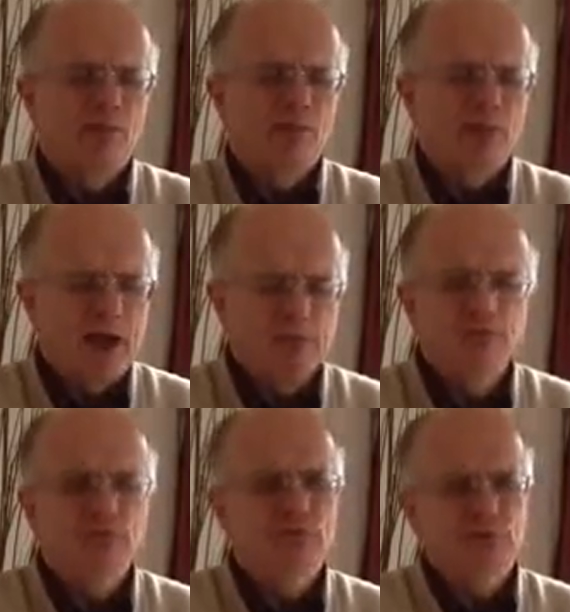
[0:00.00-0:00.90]
my
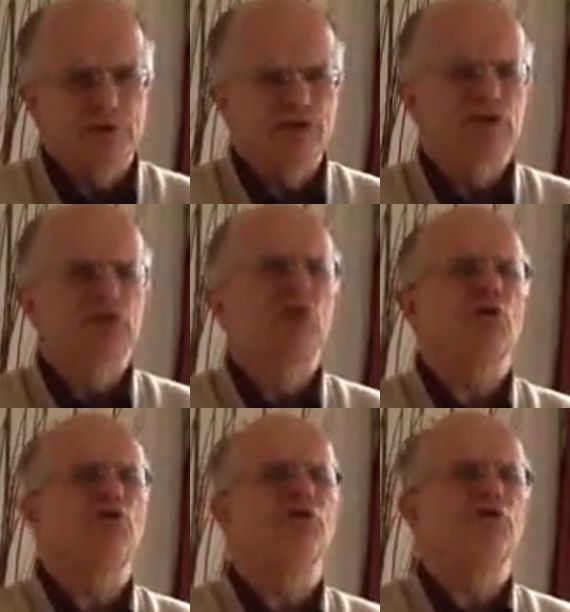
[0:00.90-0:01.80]
rule is
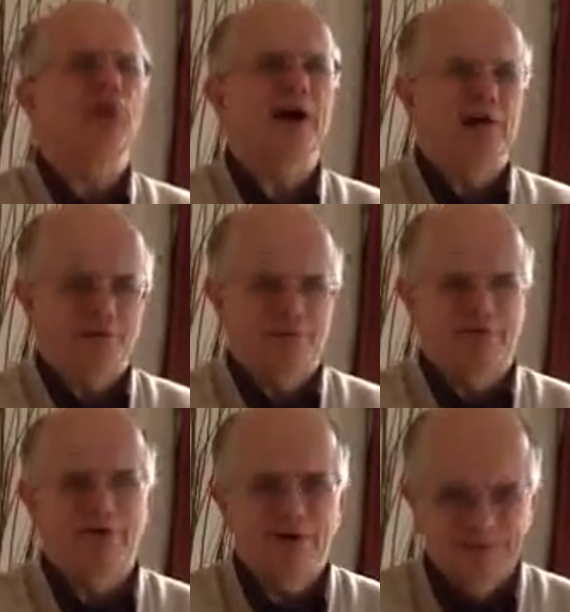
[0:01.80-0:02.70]
so far
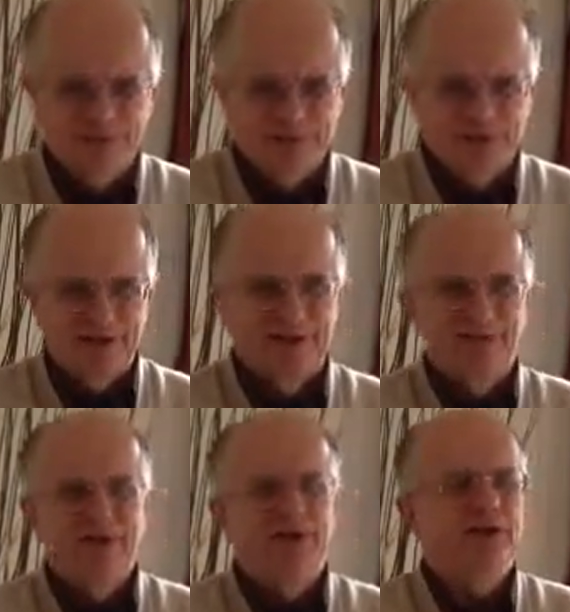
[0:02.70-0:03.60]
from,
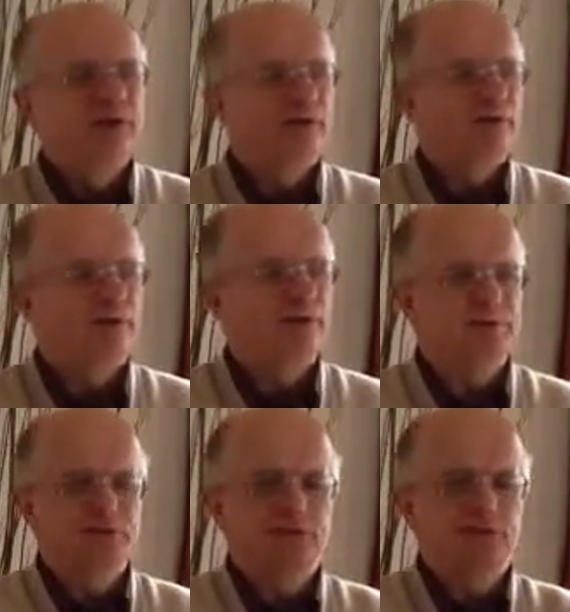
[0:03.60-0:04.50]

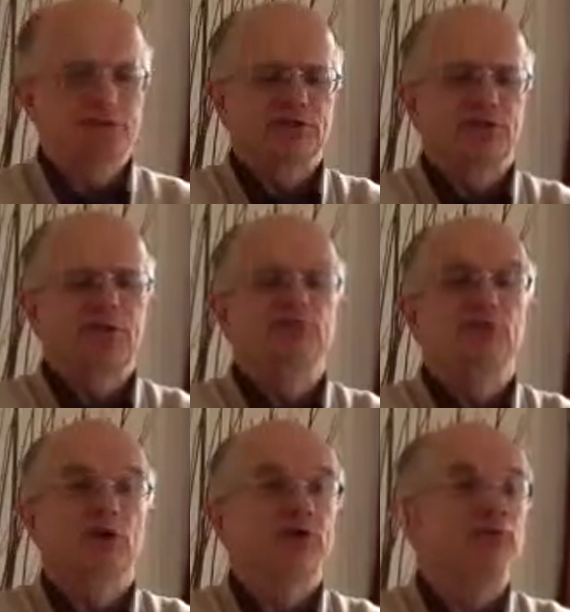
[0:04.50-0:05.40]
this place
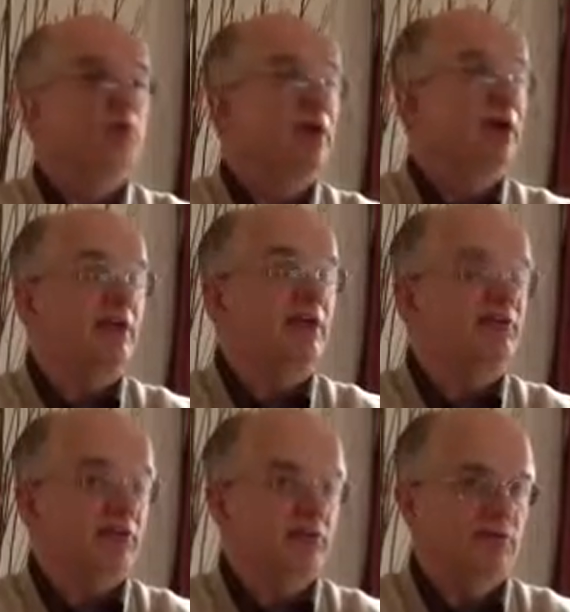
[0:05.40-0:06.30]
where if you went any
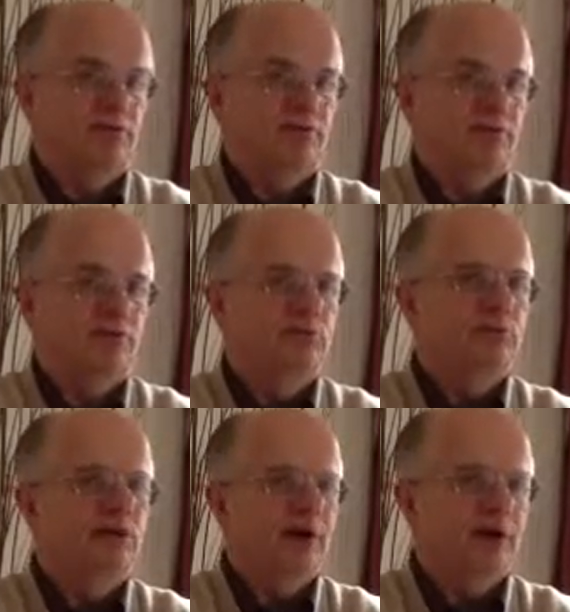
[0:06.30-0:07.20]
further, you'd
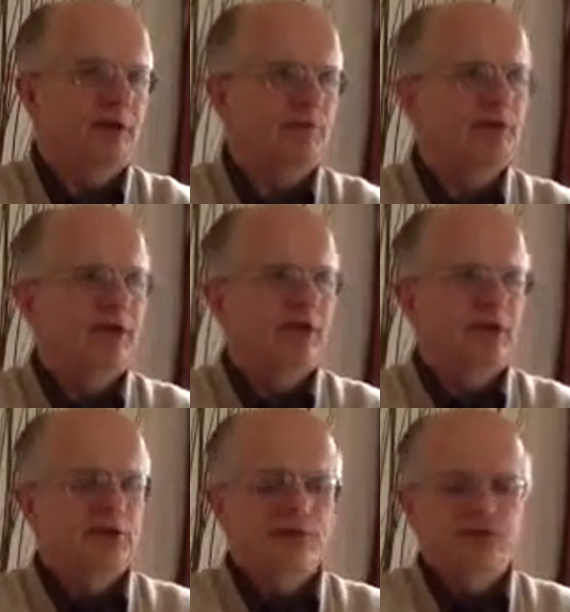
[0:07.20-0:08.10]
be harmed.
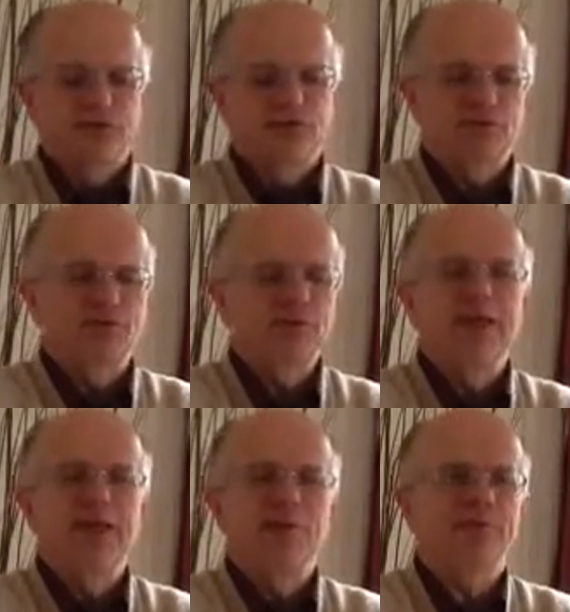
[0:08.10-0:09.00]
That there's this
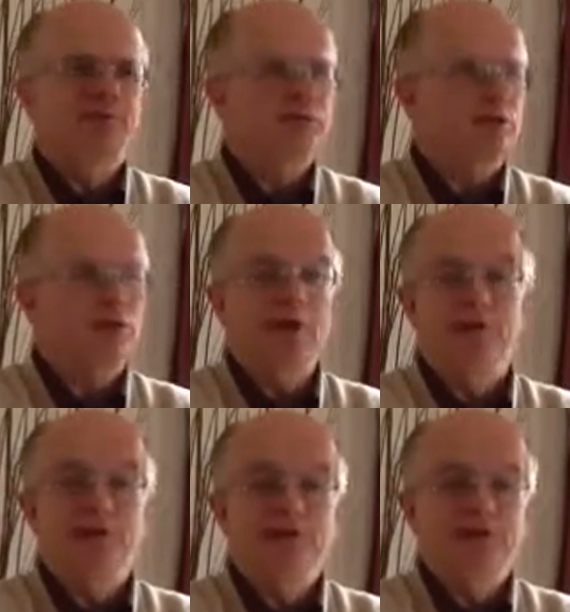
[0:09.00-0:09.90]
big gap in between, and I
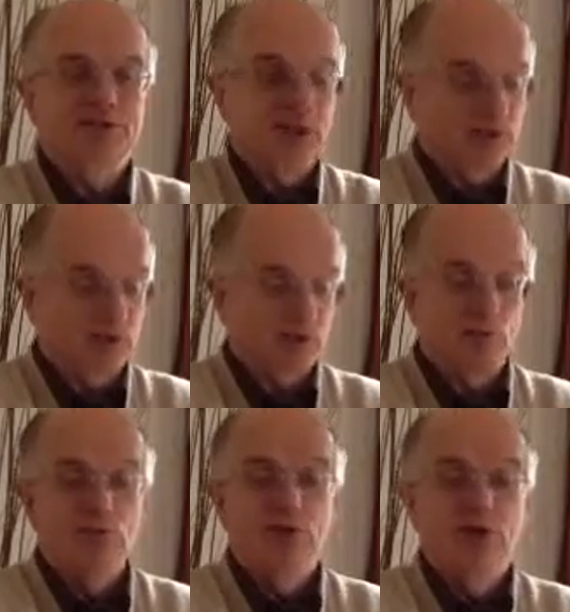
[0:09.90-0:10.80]
want you to understand as they
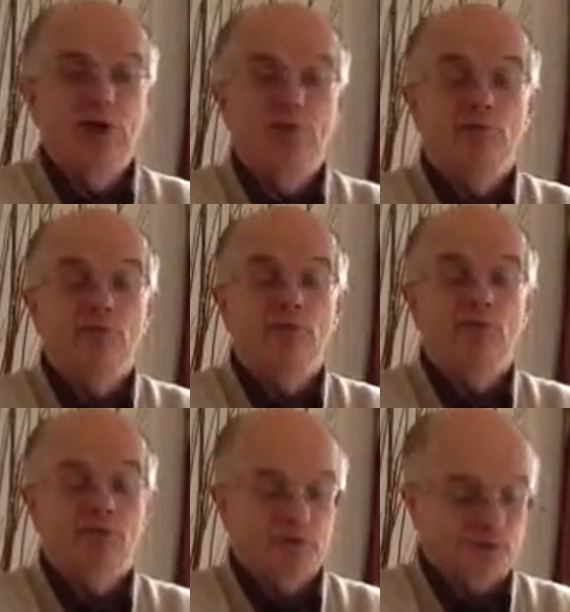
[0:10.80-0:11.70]
grow older, more and
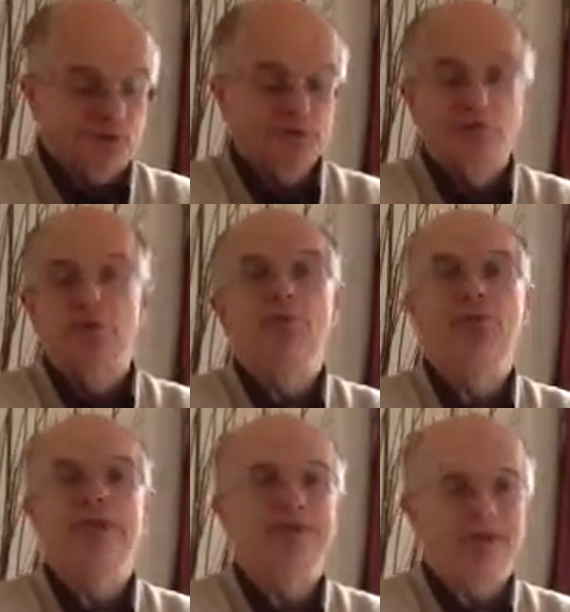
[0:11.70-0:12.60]
more of their friends are going to be
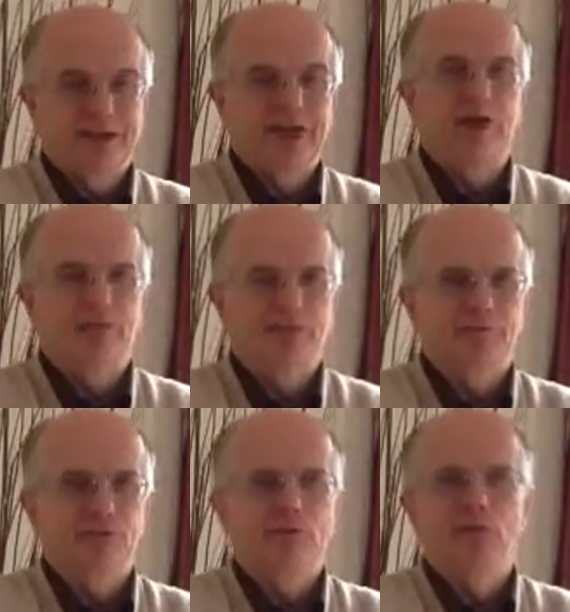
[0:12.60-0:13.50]
playing in that gap.
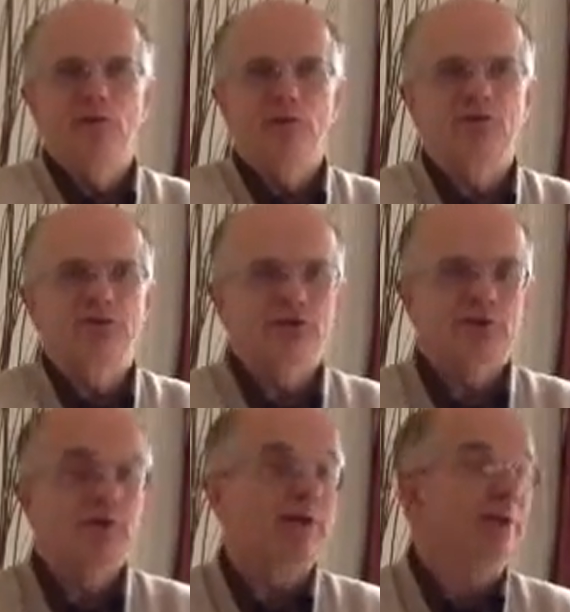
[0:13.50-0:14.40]
More and more of their friends are
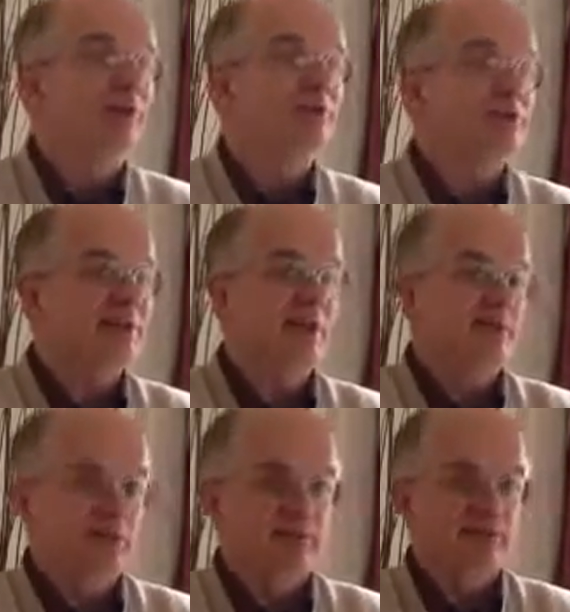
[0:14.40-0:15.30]
going to be on the other side
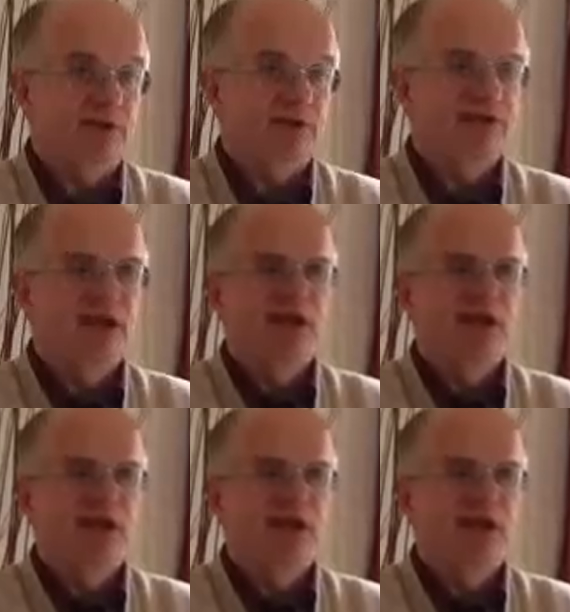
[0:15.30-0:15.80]
of that fence.